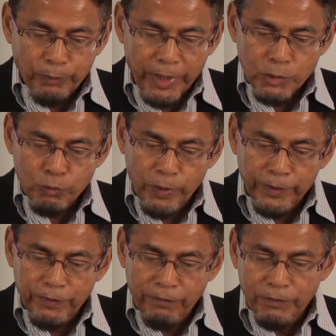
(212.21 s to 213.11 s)

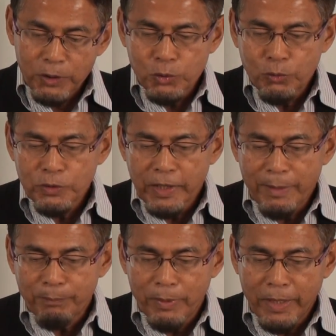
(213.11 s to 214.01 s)
praiseworthy virtues
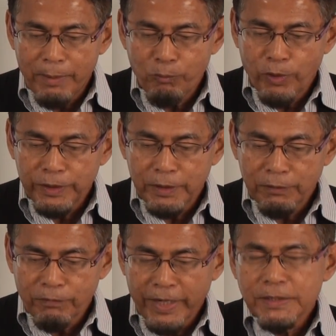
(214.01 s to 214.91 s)
and
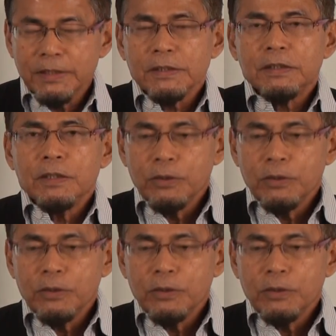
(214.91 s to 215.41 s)
blameworthy vices.